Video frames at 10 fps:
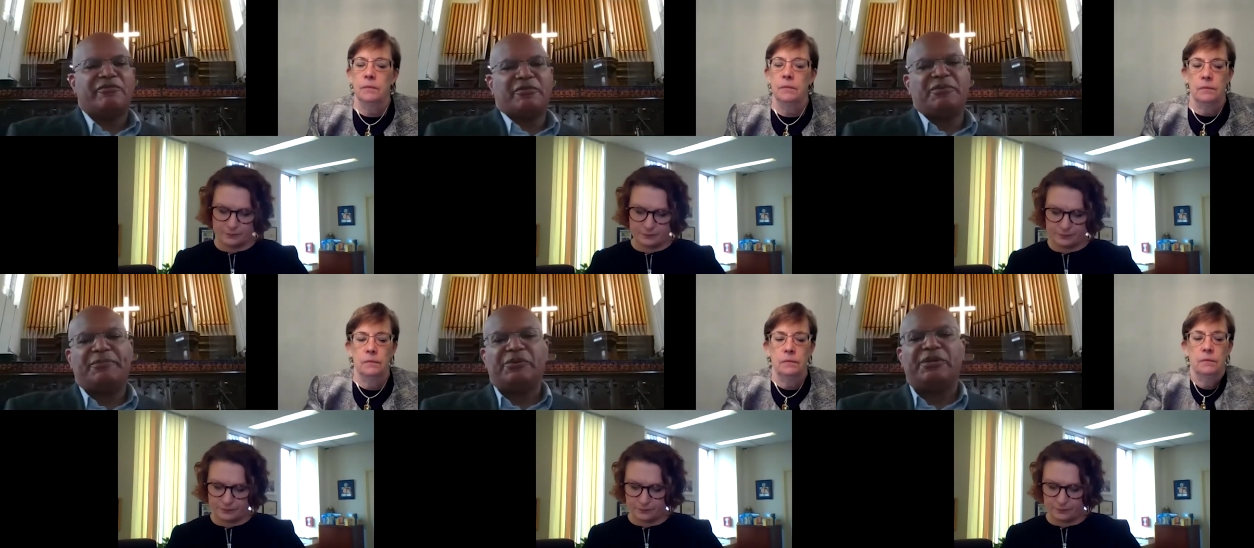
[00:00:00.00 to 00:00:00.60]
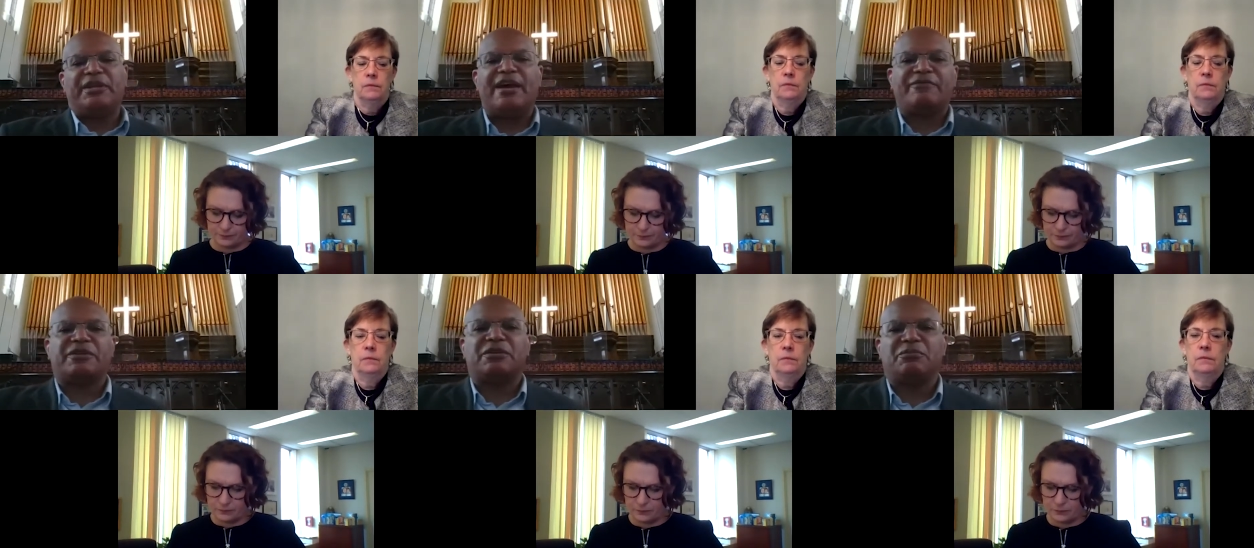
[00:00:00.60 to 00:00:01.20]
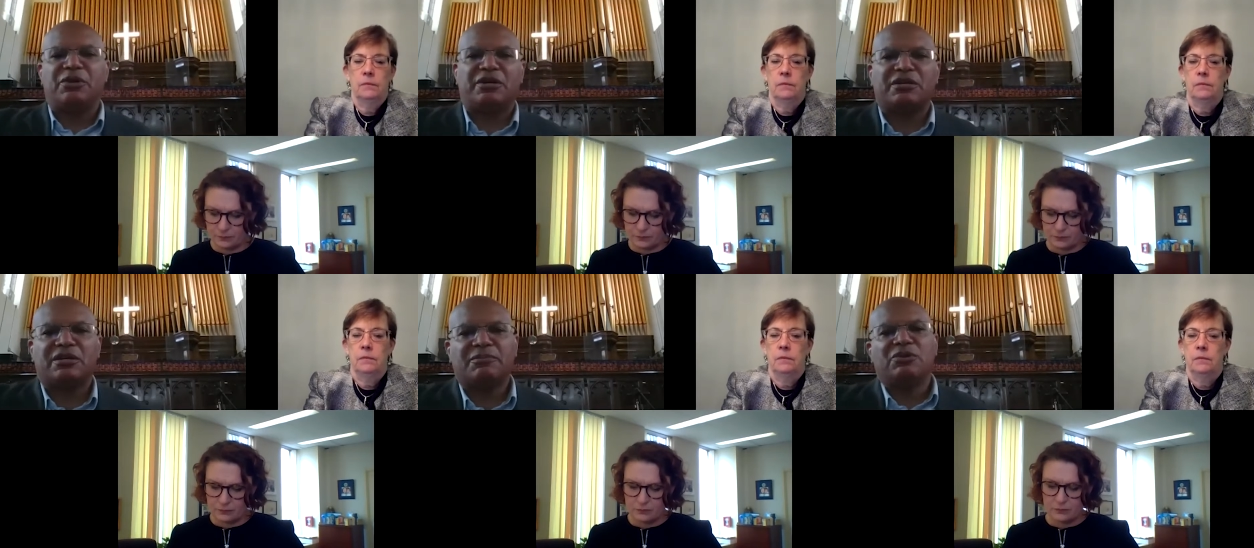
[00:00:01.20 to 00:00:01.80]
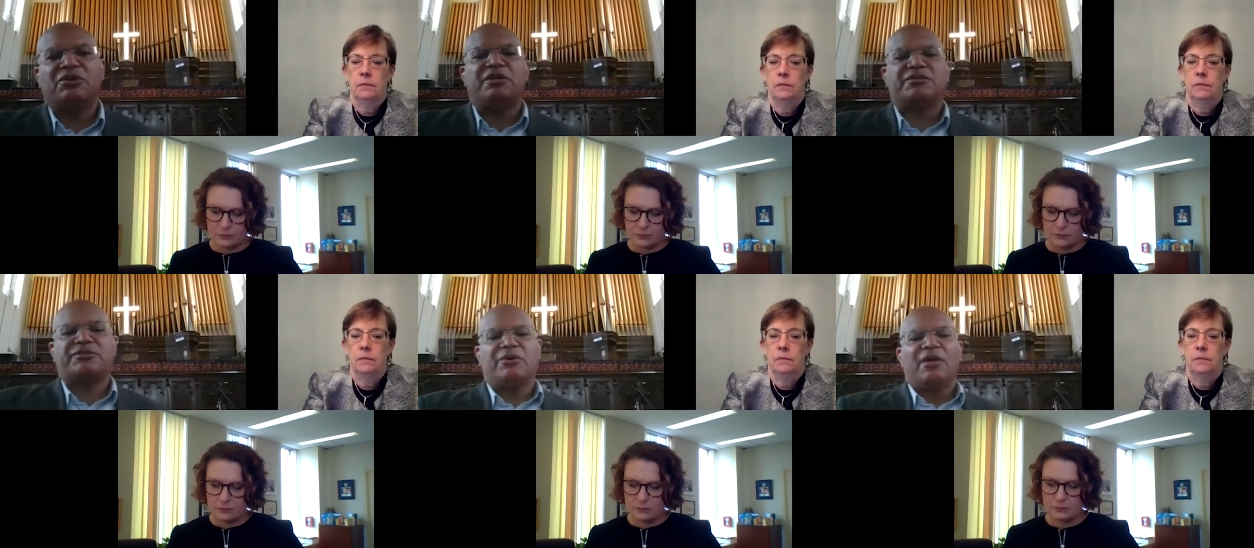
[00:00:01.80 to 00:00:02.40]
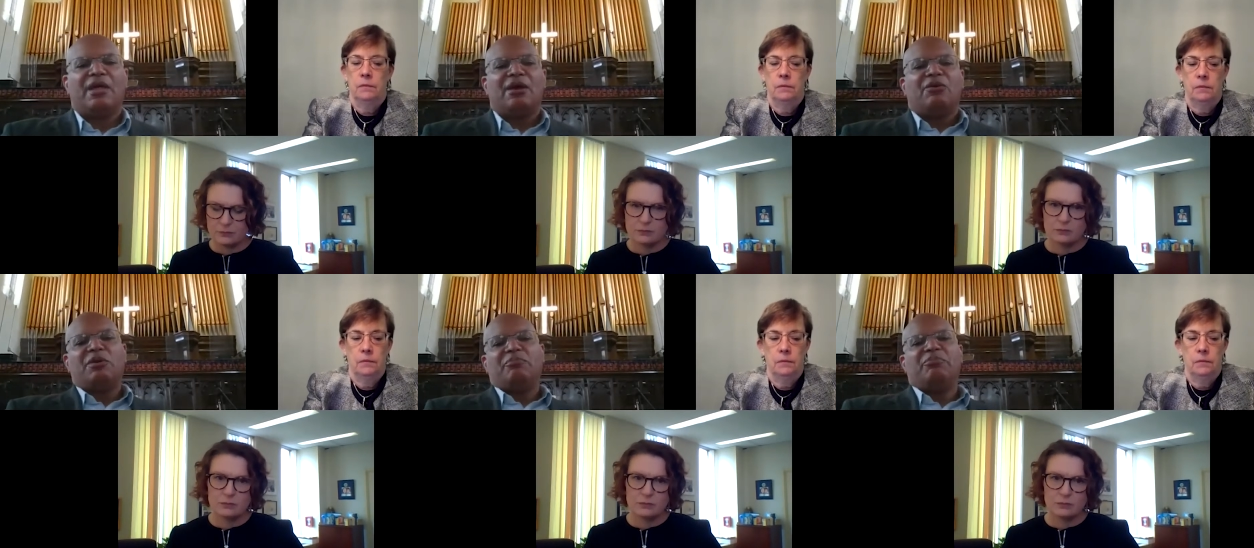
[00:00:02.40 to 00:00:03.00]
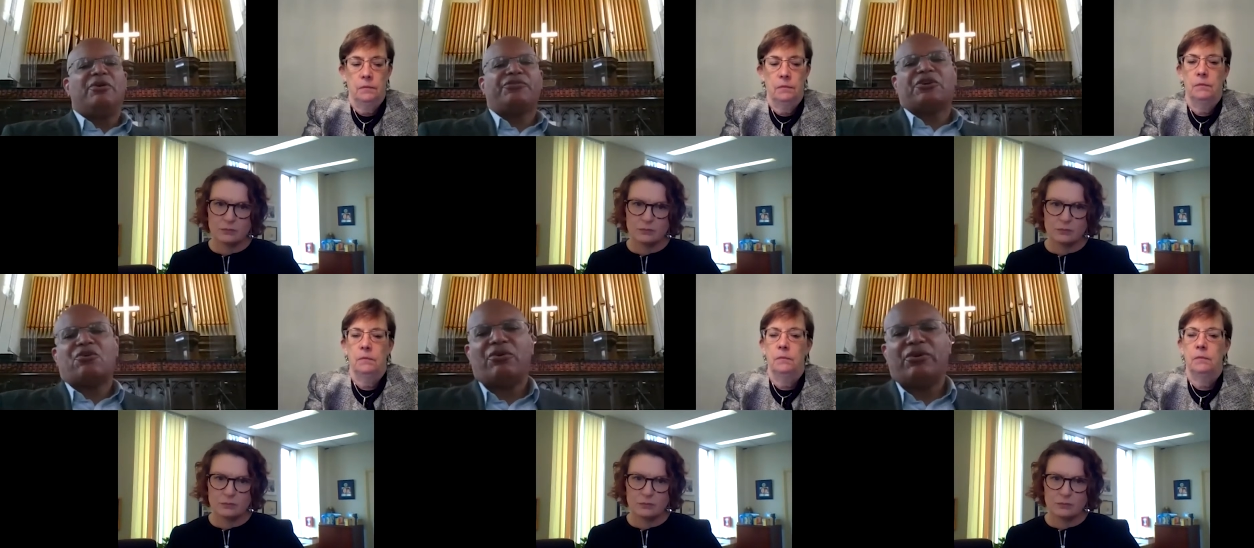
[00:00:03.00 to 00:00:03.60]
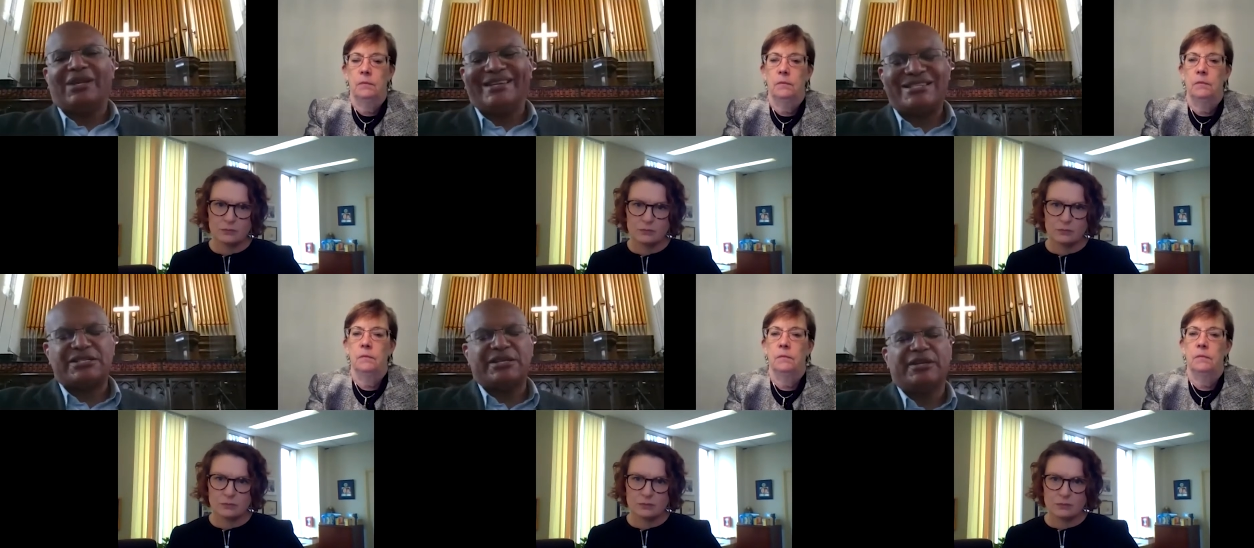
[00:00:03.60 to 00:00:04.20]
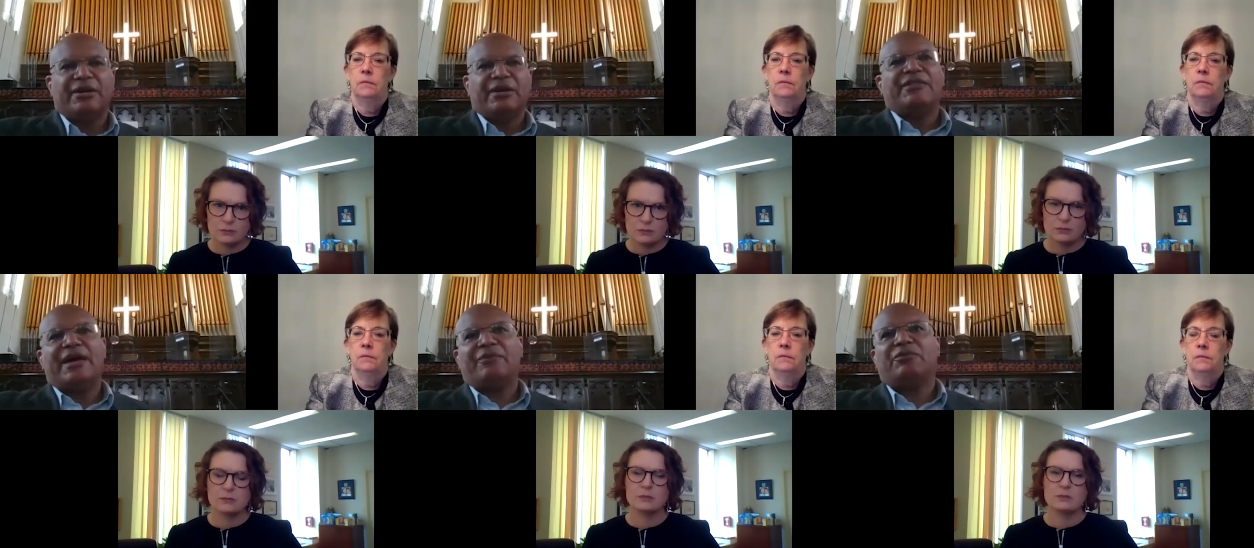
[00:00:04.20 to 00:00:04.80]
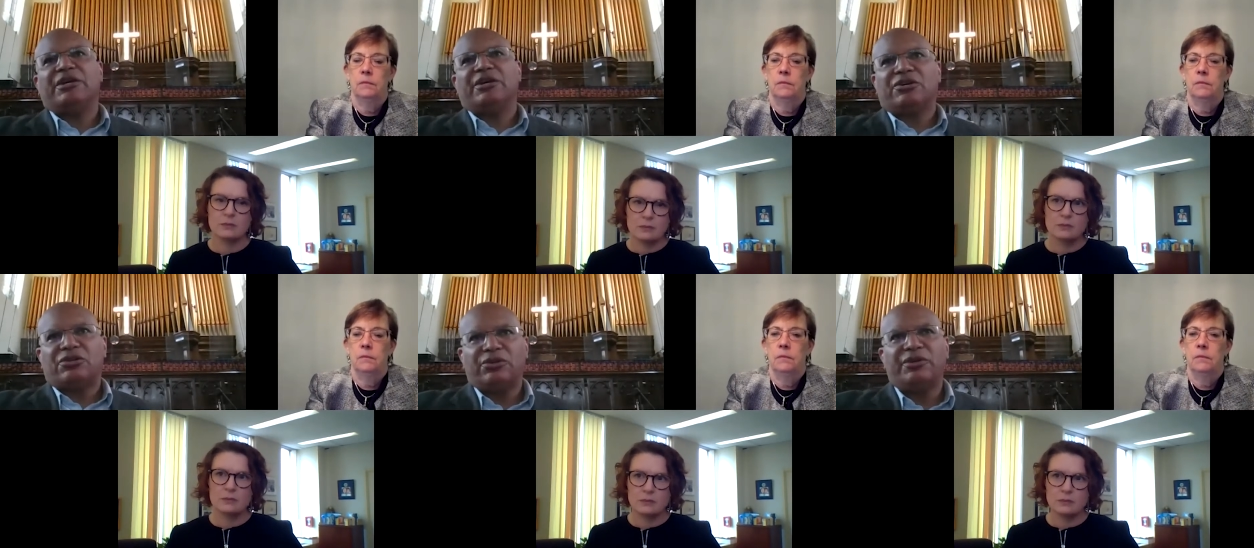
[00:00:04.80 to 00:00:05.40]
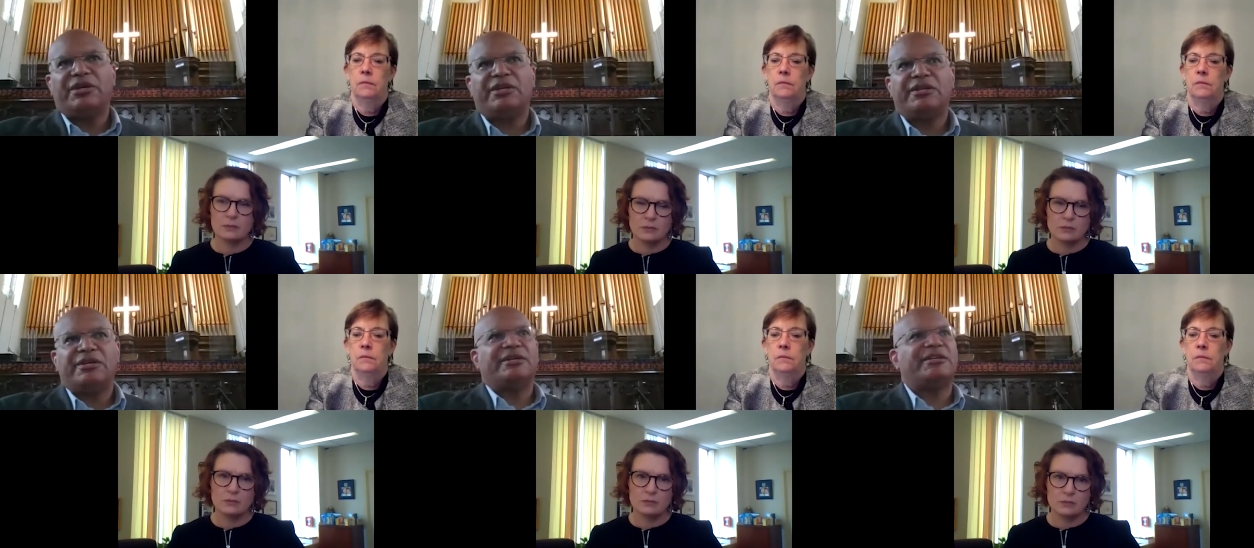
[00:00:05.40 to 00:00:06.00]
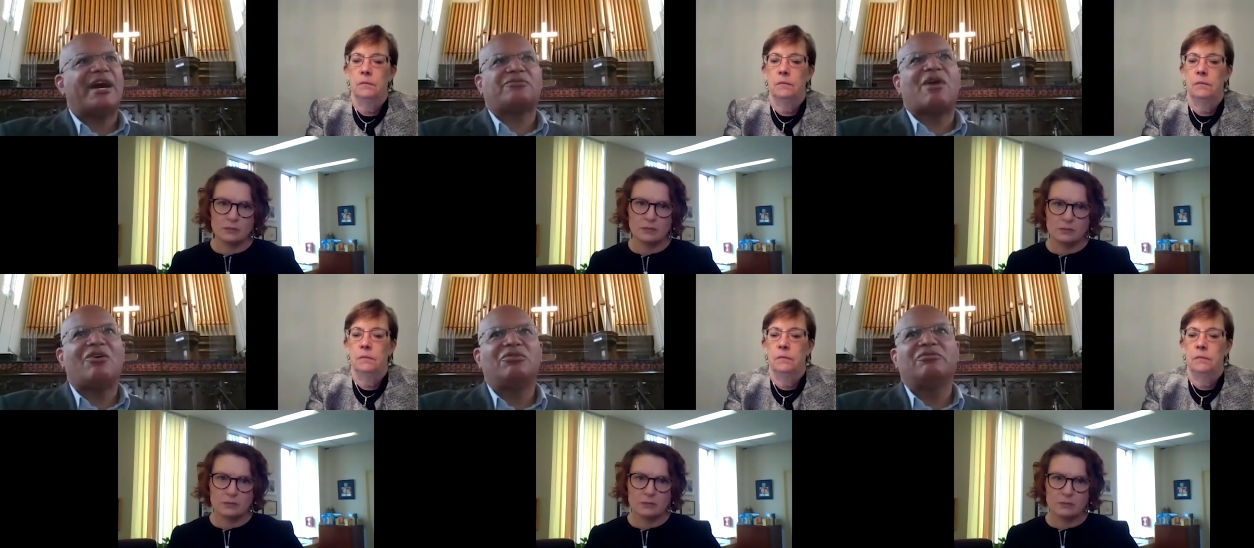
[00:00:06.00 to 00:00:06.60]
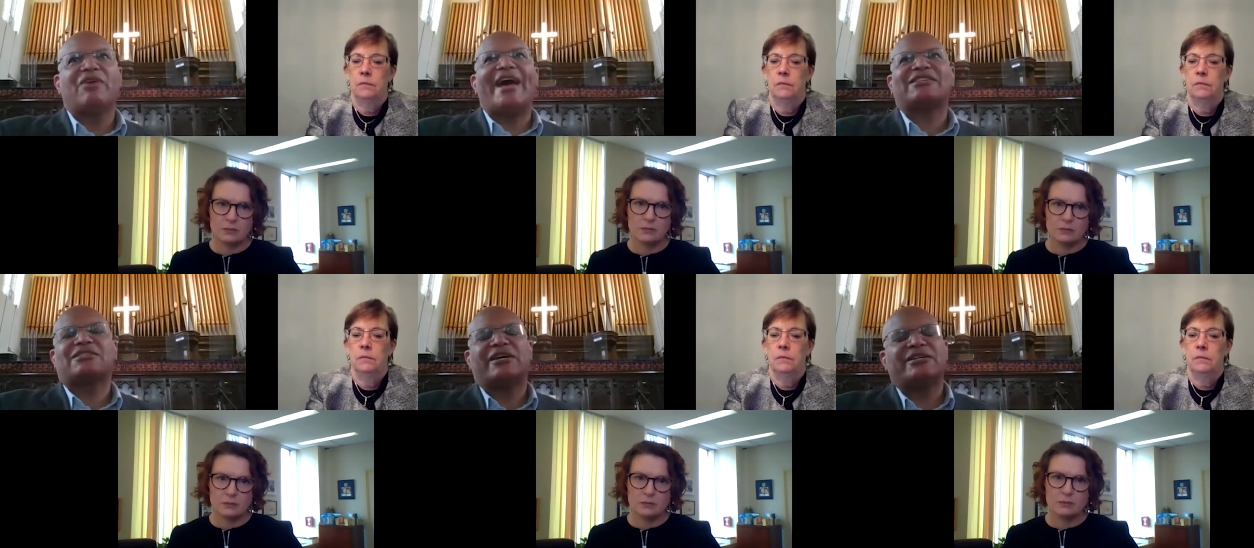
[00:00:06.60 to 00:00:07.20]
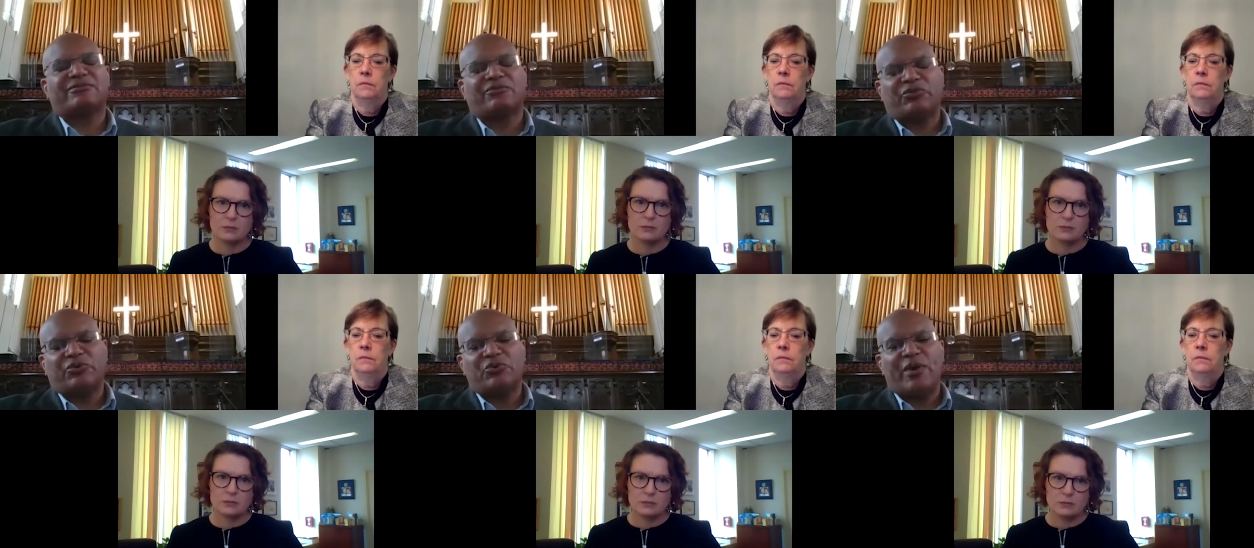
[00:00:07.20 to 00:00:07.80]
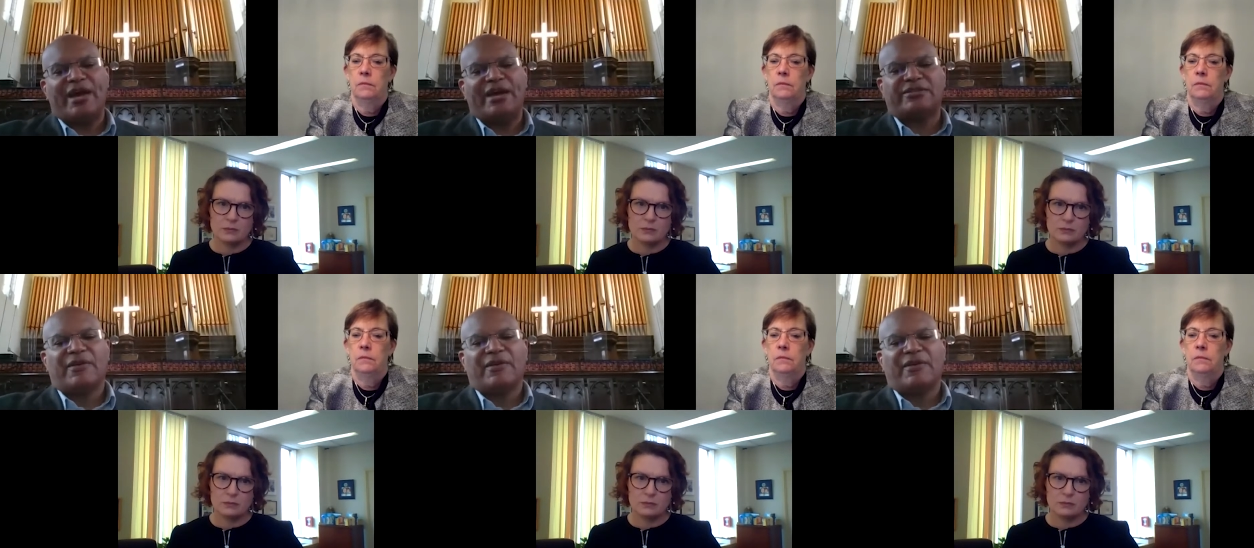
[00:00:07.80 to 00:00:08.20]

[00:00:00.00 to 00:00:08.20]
Speaker 1: people in the African American community. So we built a coalition that included uh, Dr. Raul Vazquez, who has